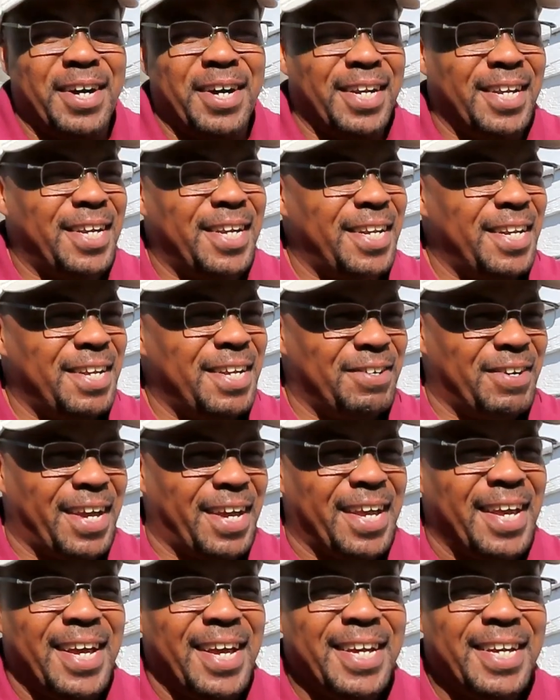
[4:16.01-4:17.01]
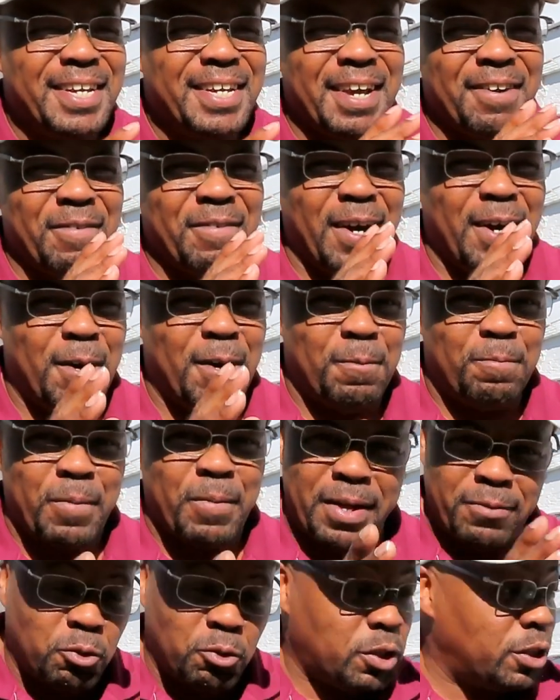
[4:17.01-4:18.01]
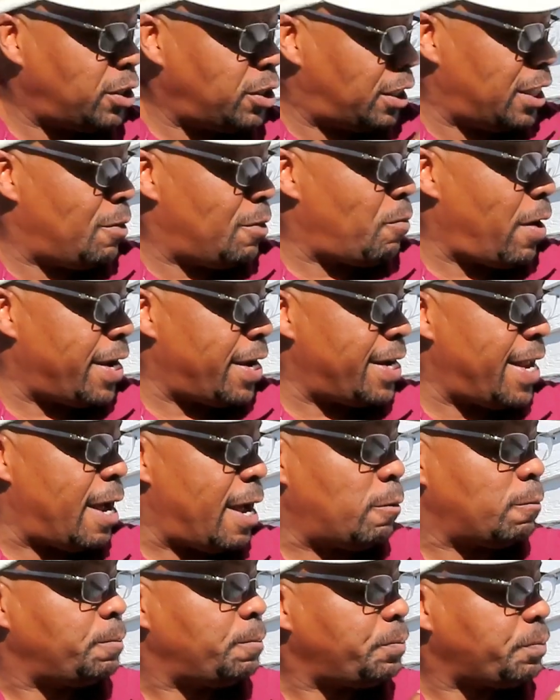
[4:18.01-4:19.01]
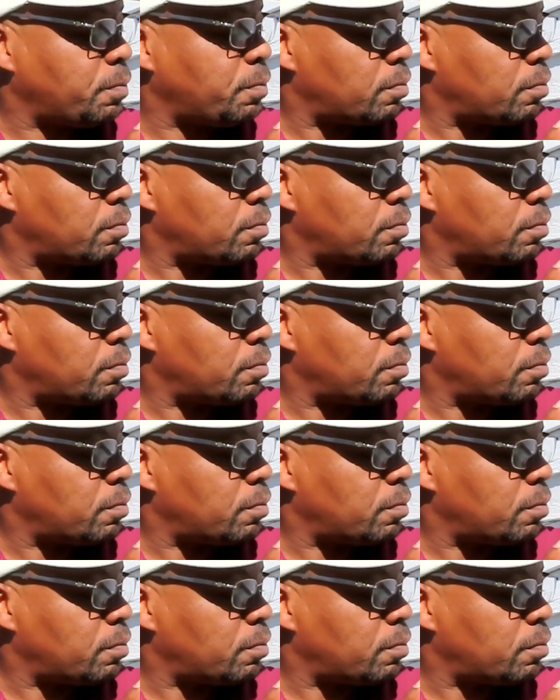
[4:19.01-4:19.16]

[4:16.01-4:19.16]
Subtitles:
But anyway, as you can see right now,